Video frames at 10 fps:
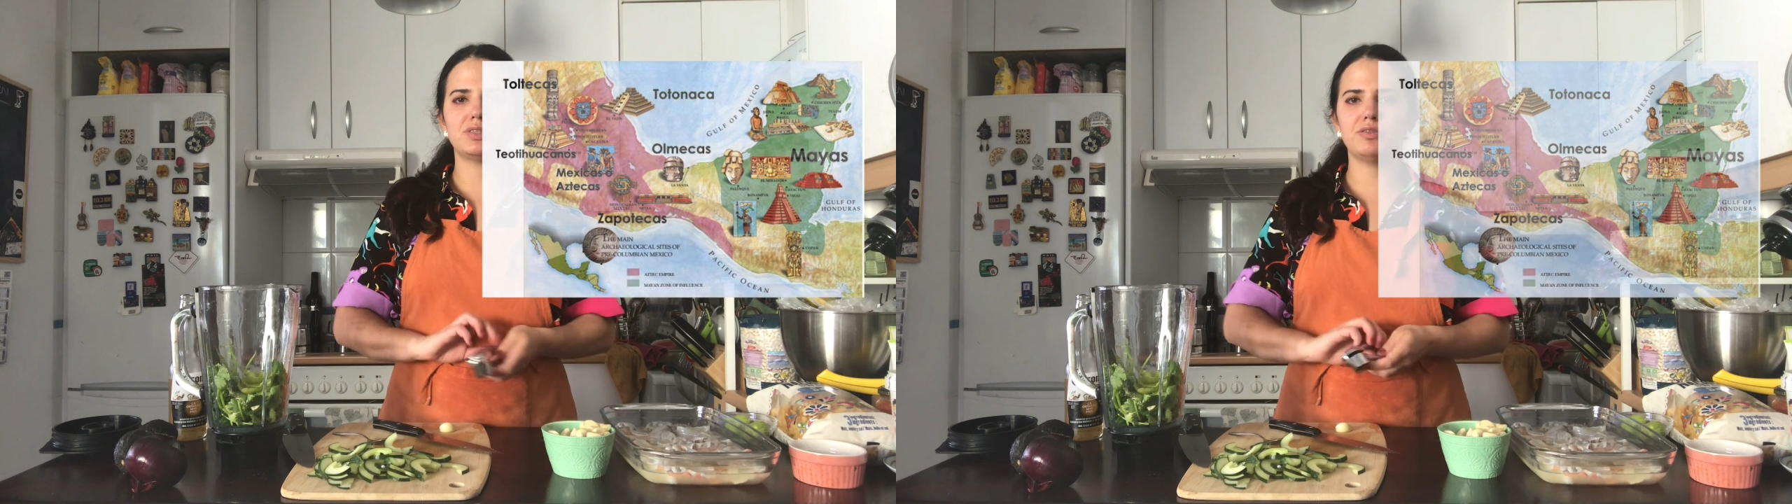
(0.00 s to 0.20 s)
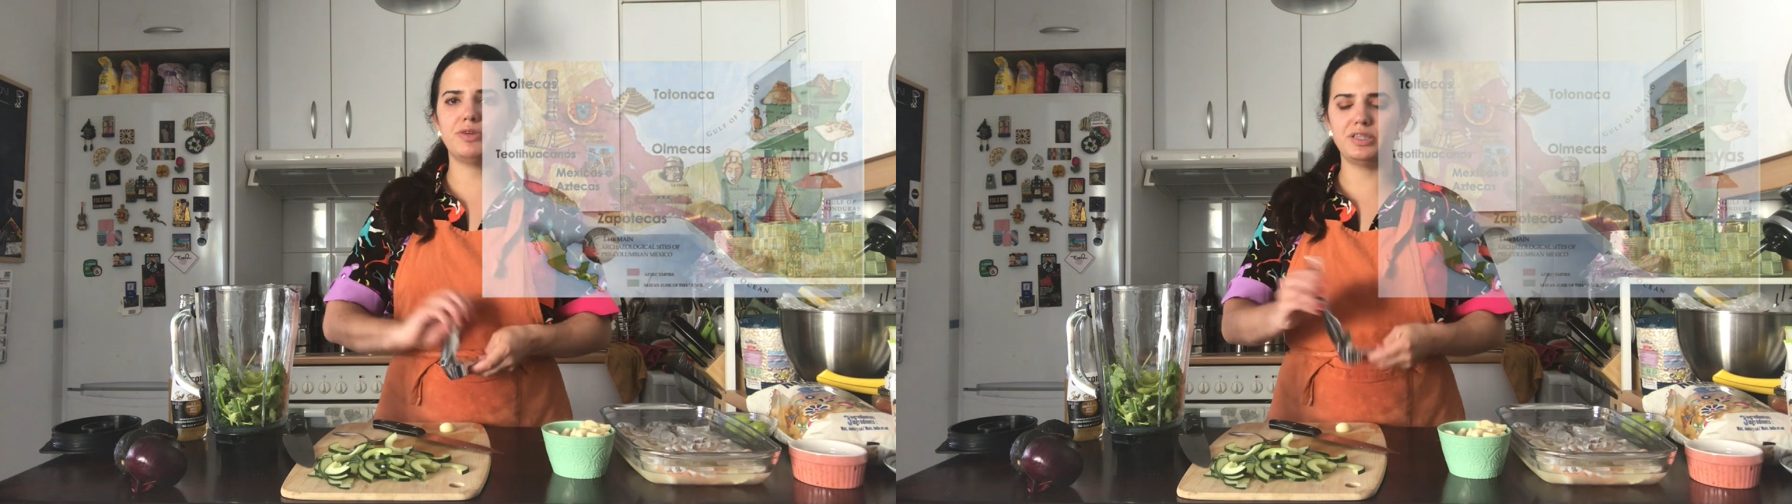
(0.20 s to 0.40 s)

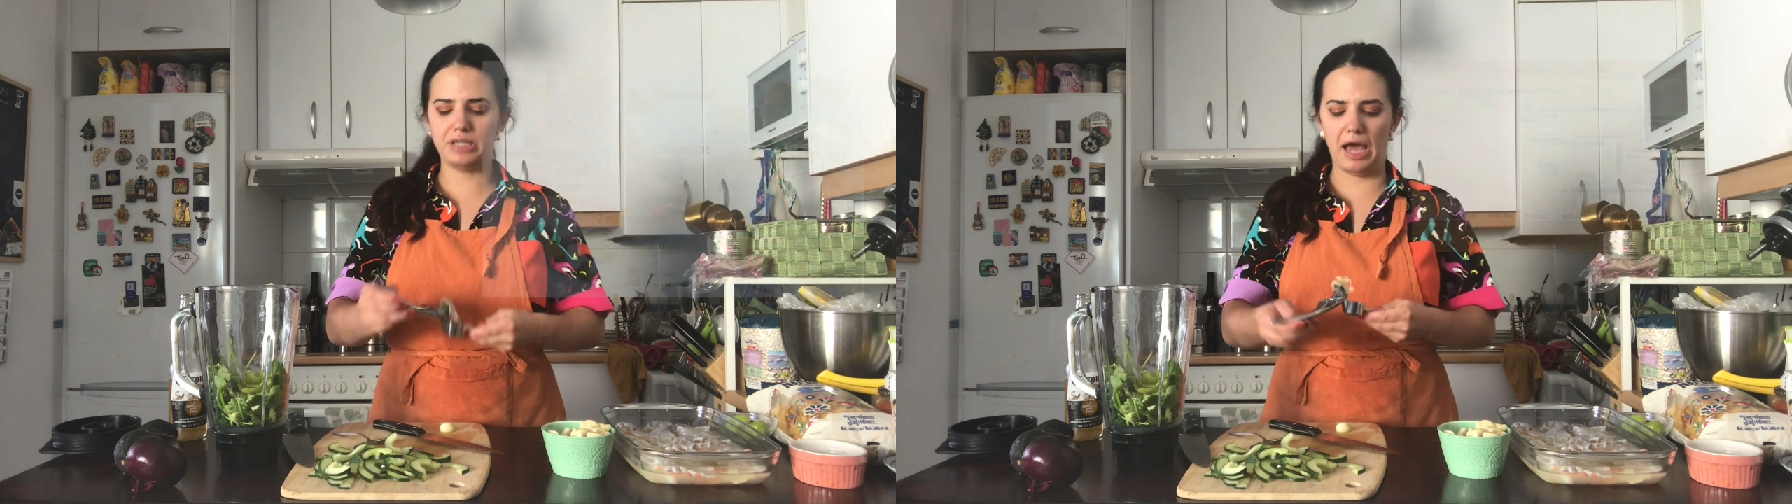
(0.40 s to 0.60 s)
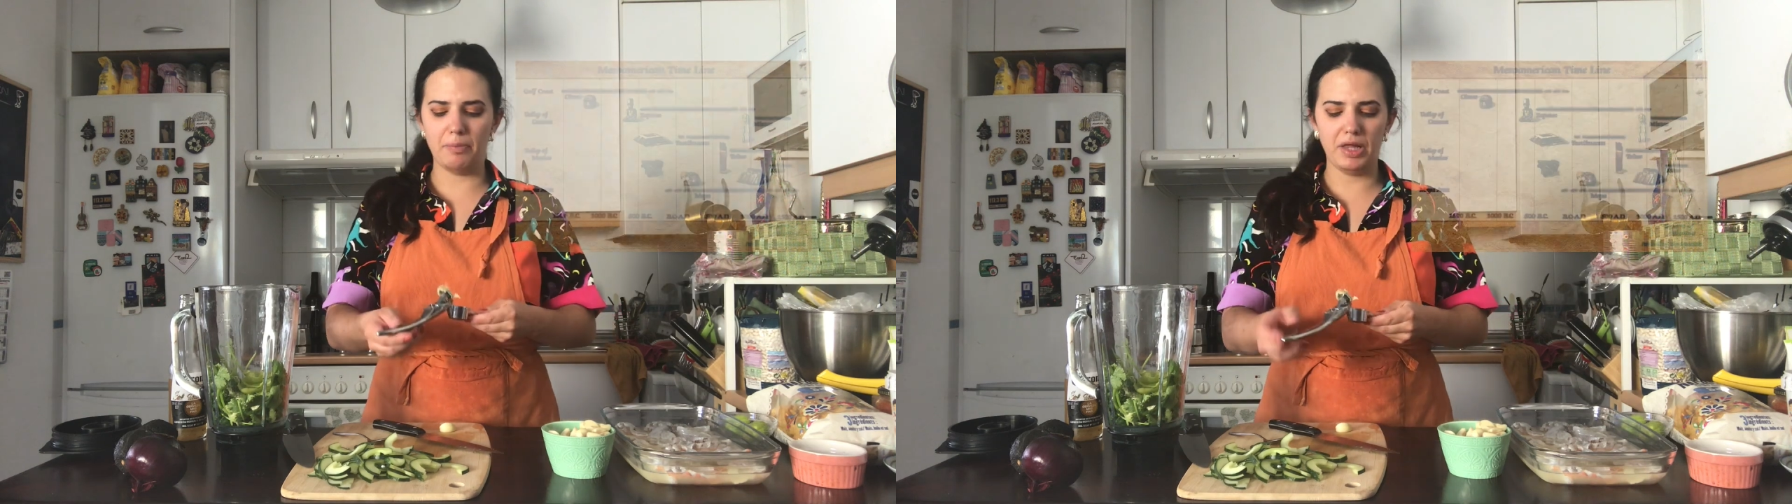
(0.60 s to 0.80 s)
different
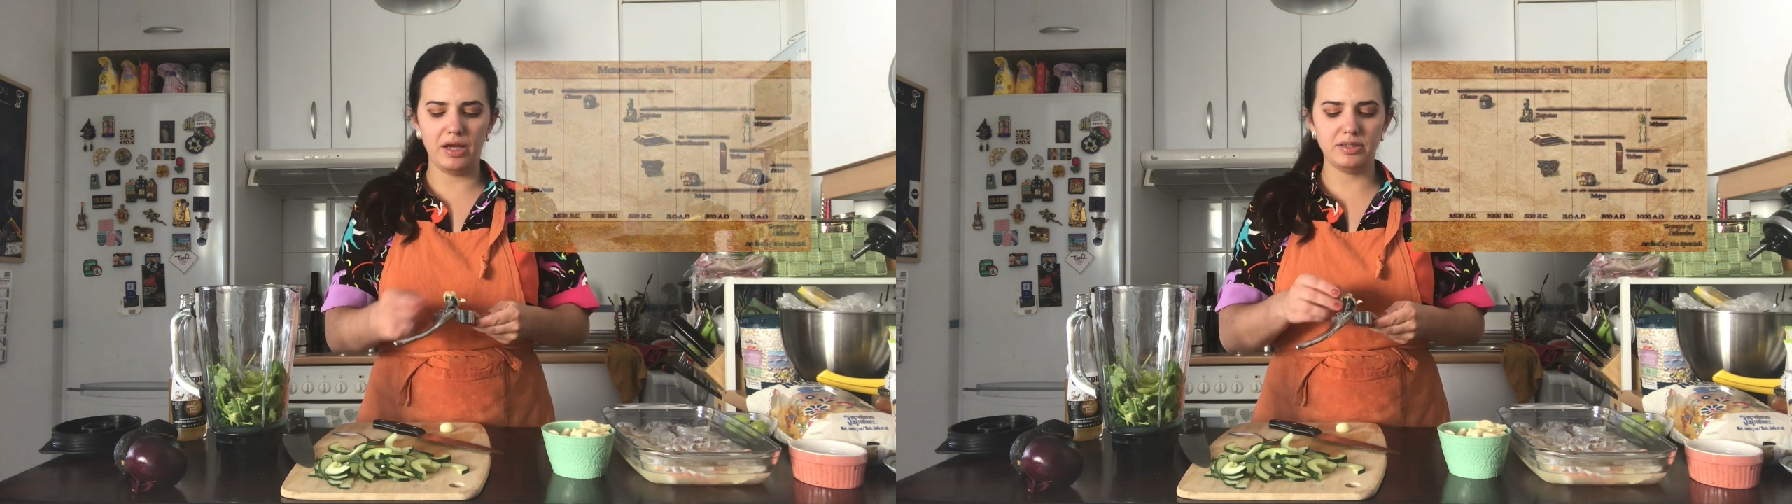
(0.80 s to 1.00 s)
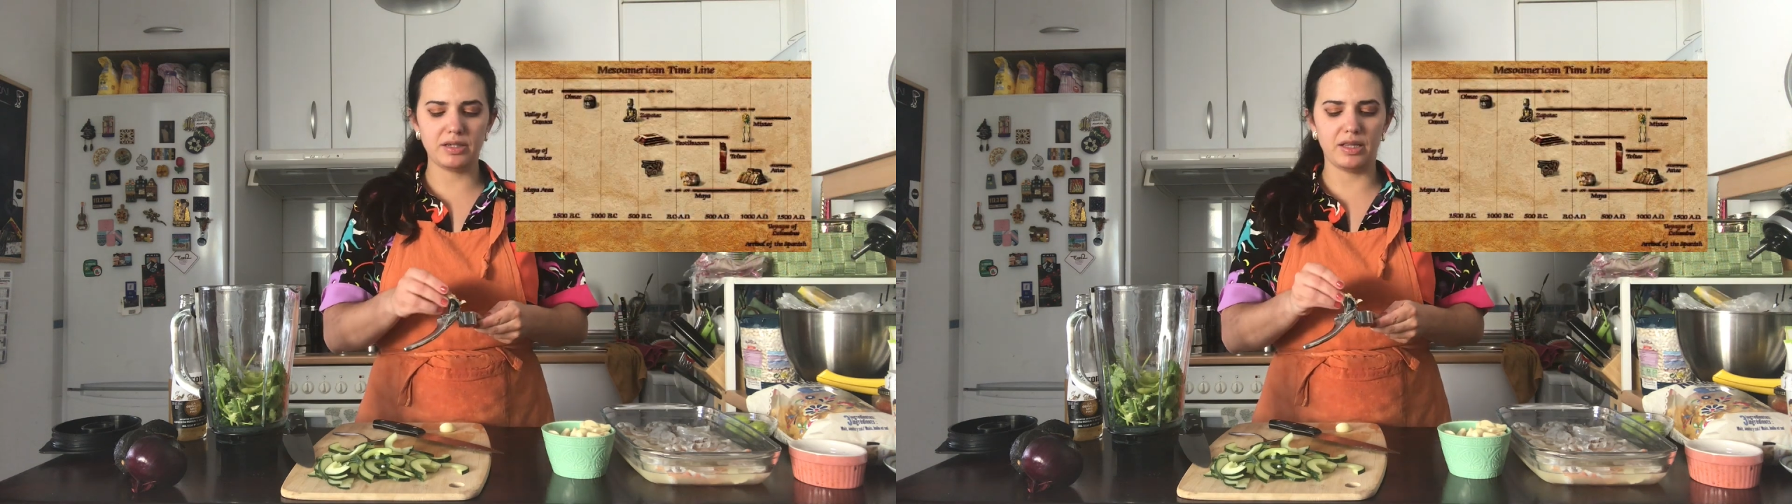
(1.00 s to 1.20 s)

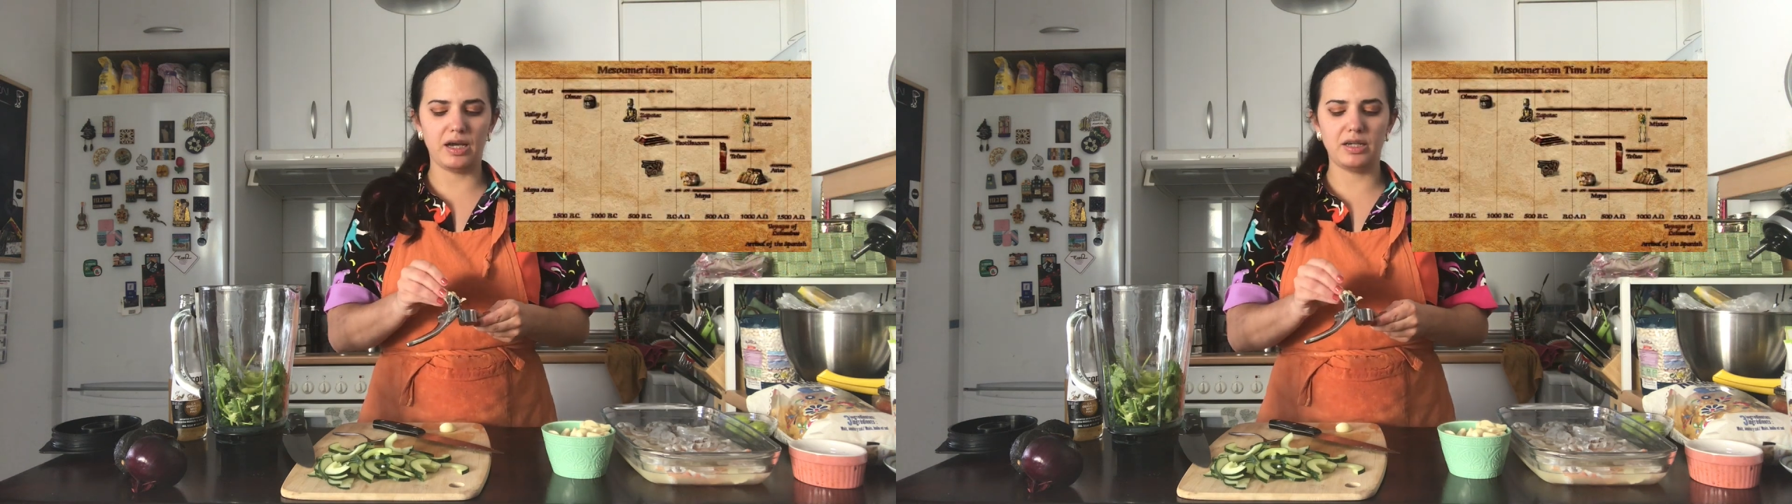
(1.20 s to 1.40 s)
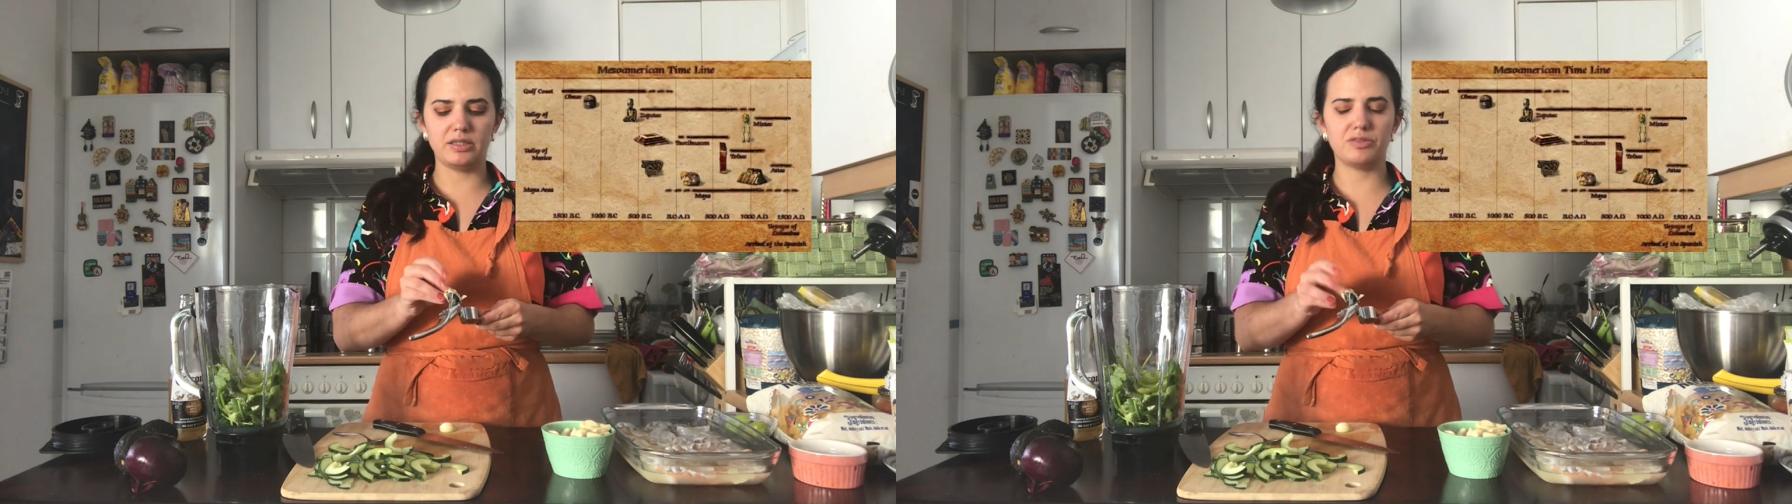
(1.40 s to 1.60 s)
timelines, and they
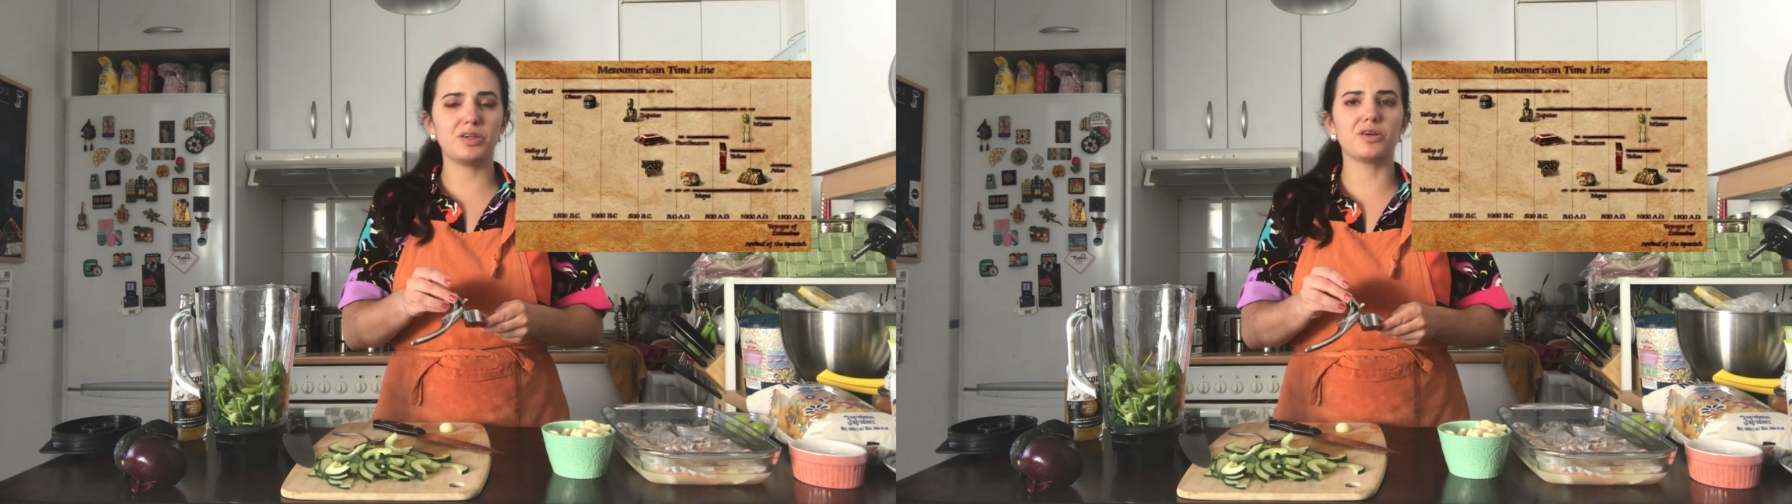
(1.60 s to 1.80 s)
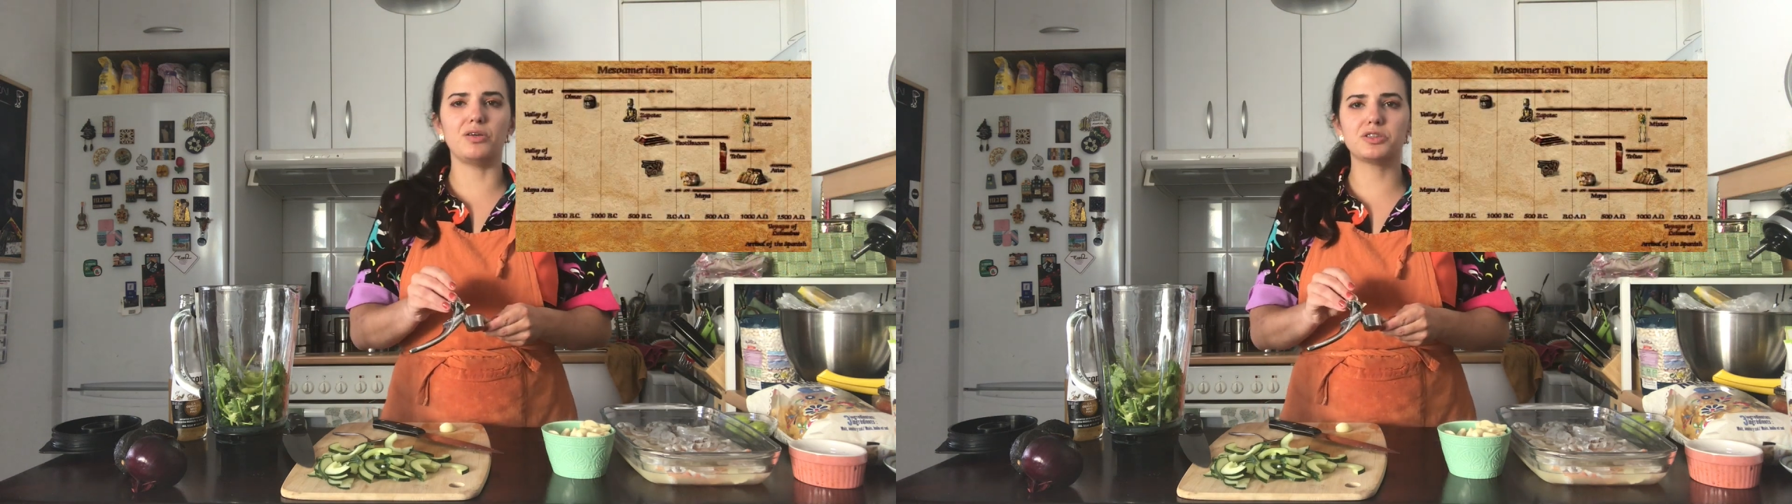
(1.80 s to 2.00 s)
had
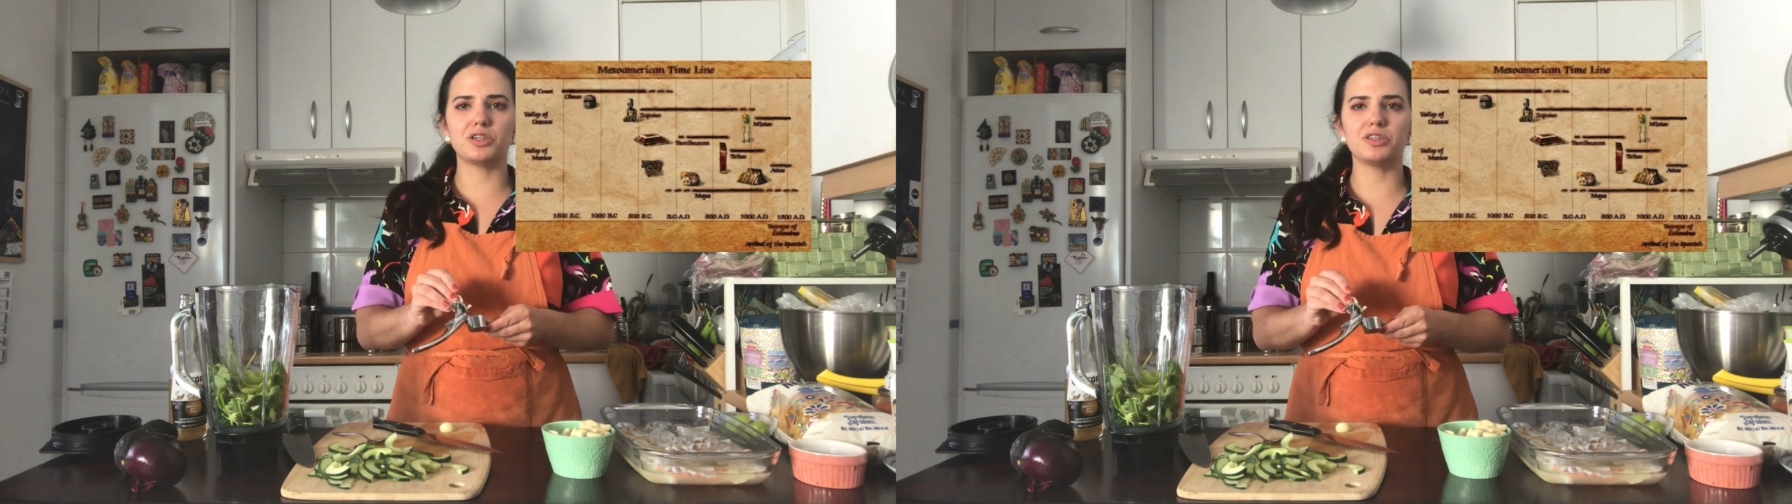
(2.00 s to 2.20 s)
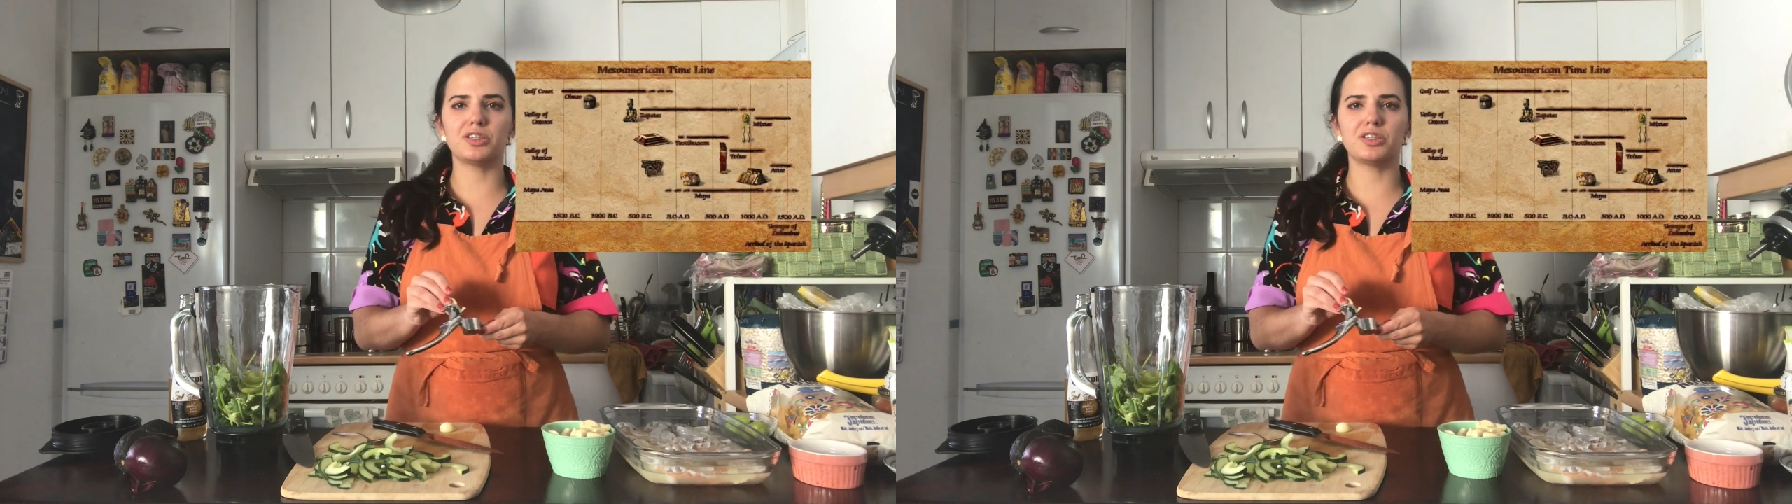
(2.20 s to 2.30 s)
different cultures,